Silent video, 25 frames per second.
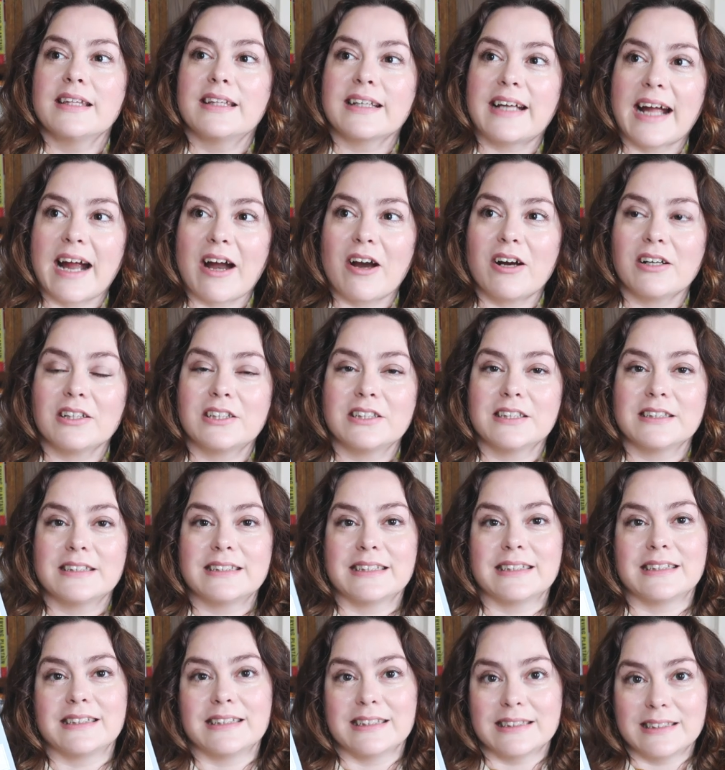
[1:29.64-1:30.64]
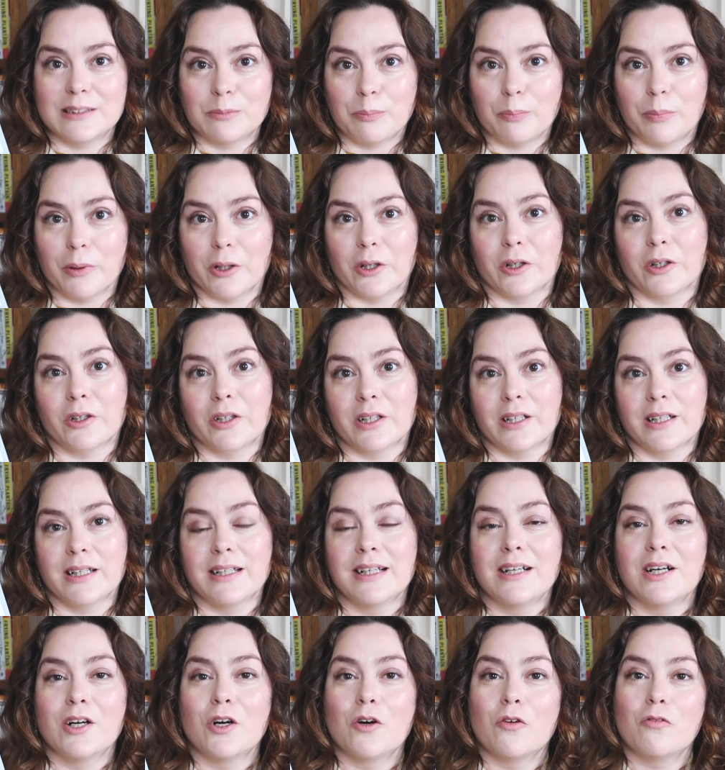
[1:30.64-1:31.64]
the characters in this book
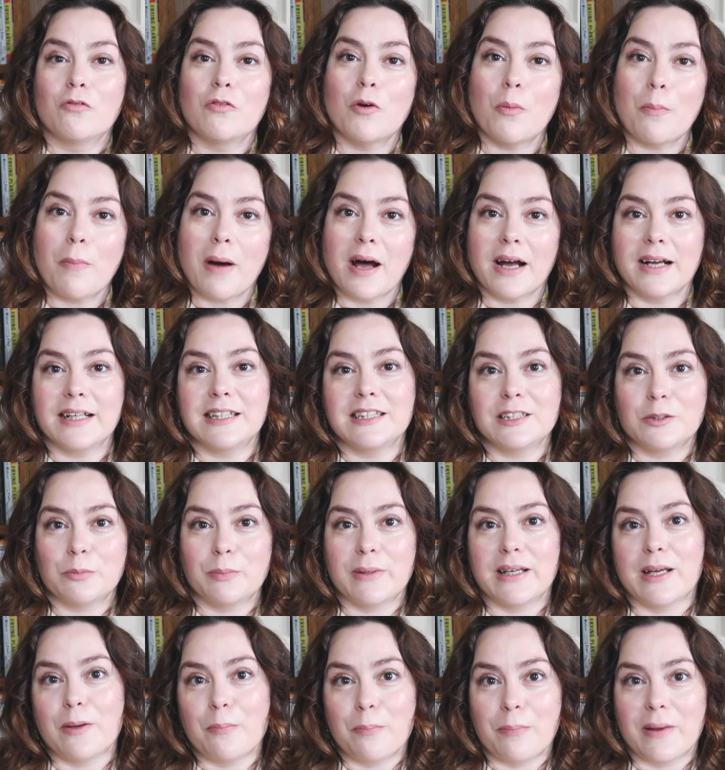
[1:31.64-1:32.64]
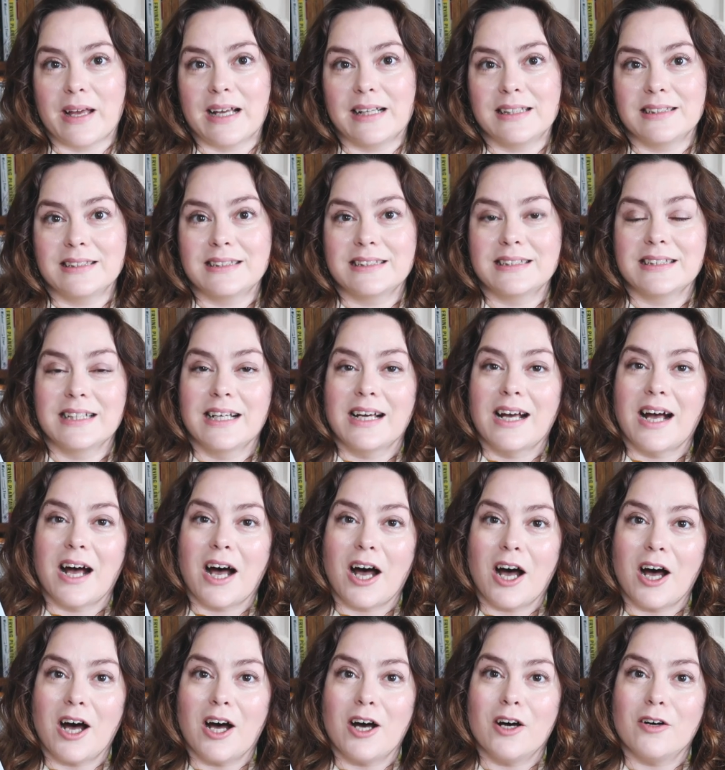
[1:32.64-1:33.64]
remind me a bit
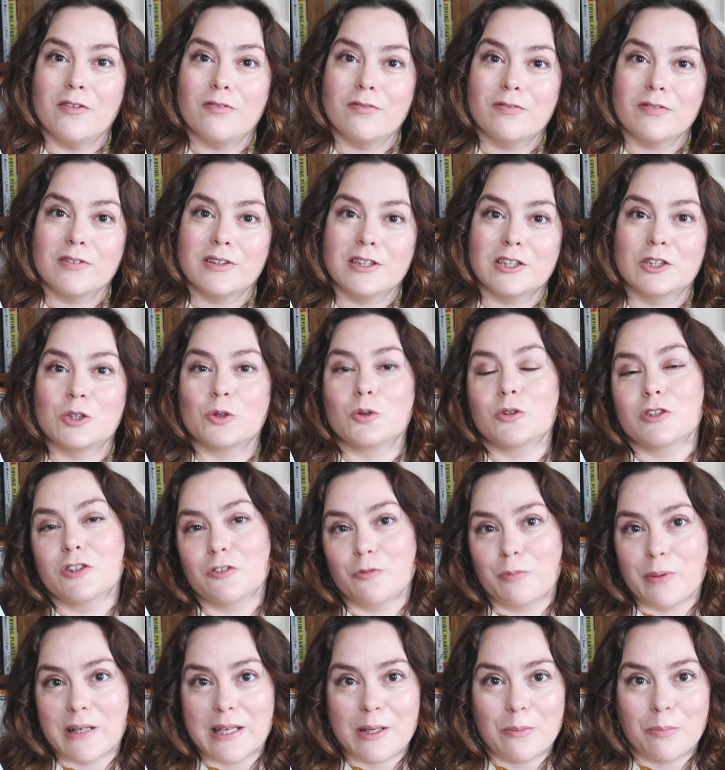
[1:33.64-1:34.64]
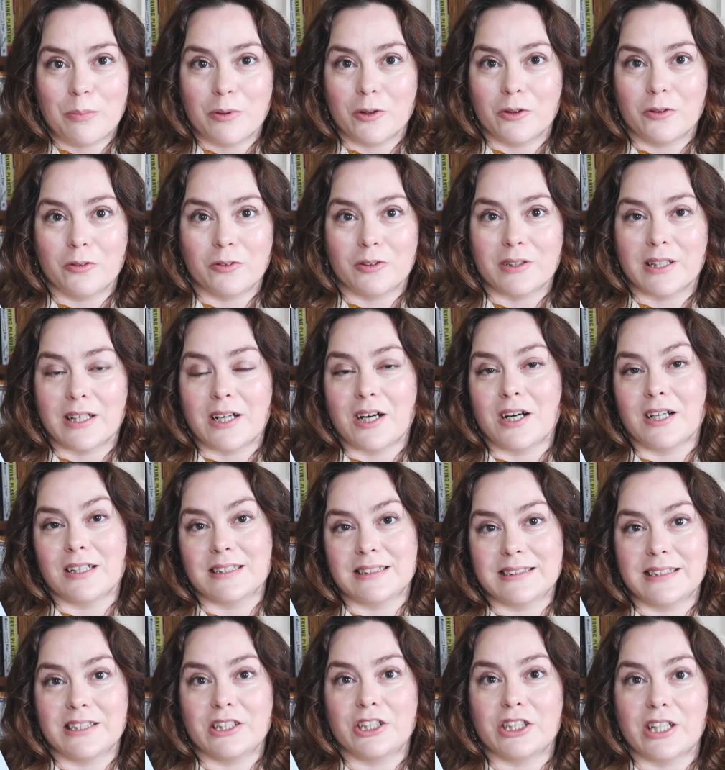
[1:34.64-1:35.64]
of the sorts of people that
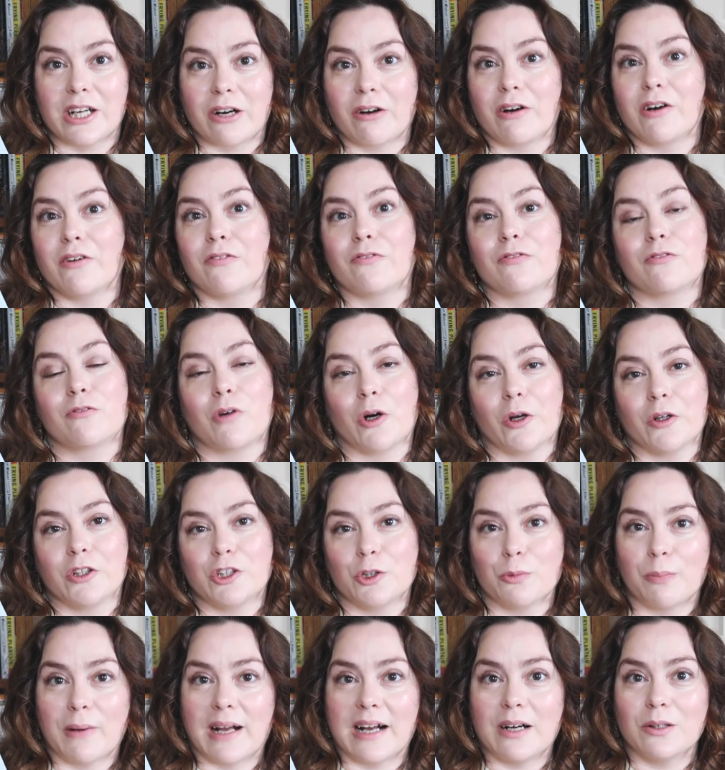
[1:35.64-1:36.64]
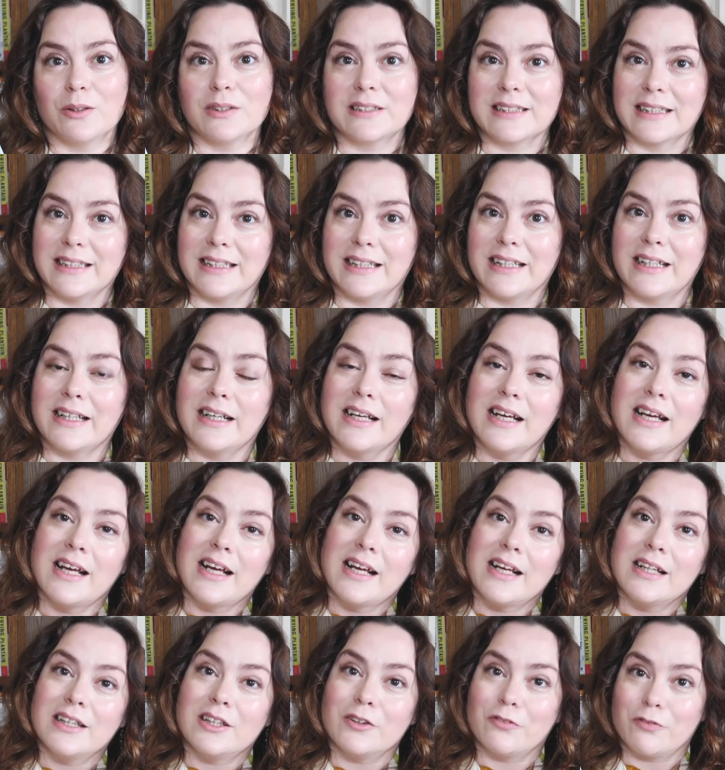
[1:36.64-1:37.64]
R.C. Sheriff wrote about in
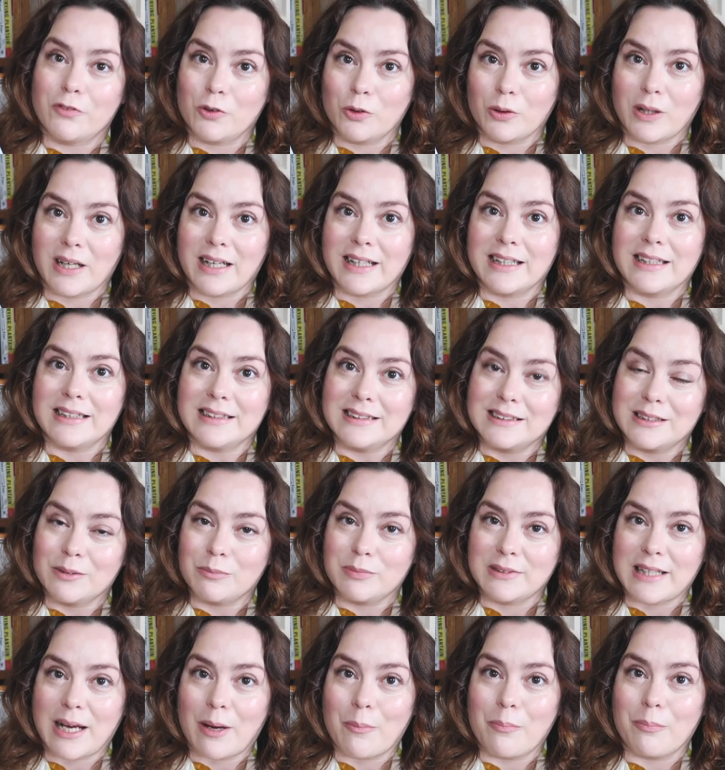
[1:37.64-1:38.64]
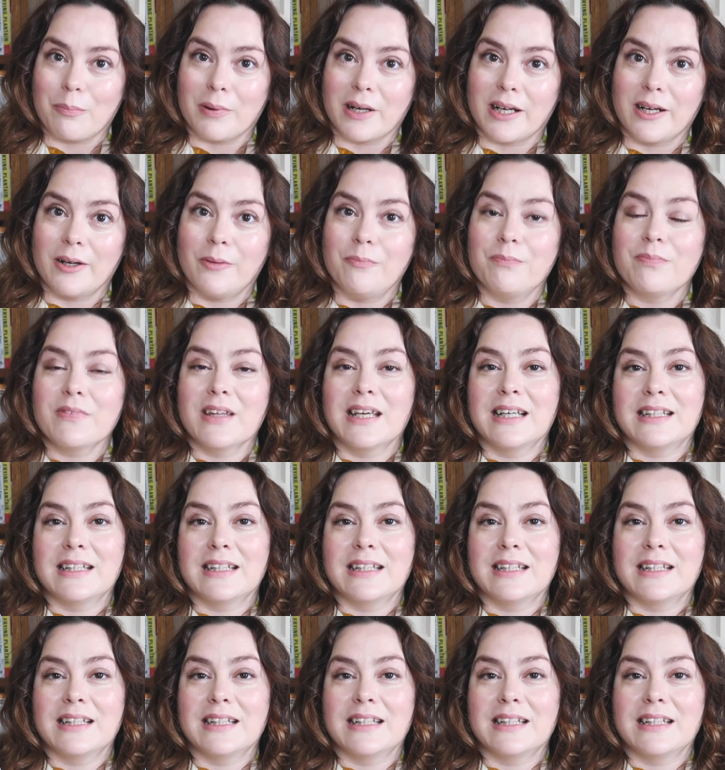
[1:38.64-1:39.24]
The Fortnight in September.